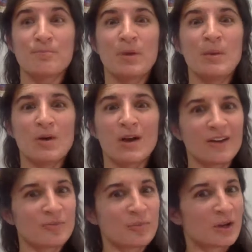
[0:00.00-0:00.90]
people kind
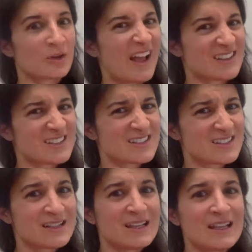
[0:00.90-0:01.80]
of progress
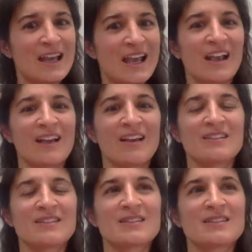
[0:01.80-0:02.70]
and